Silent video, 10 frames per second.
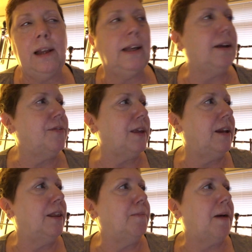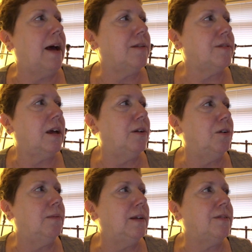like I've said in the past, I
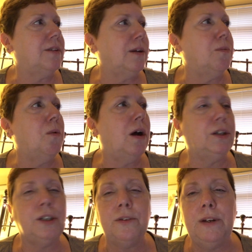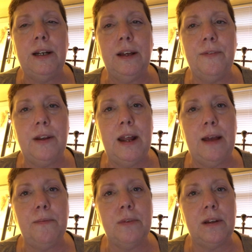normally sit and watch the reading of the
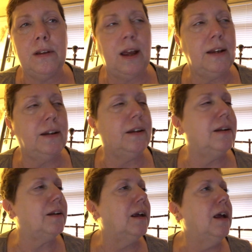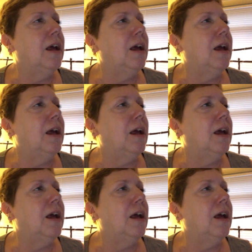names, and I didn't.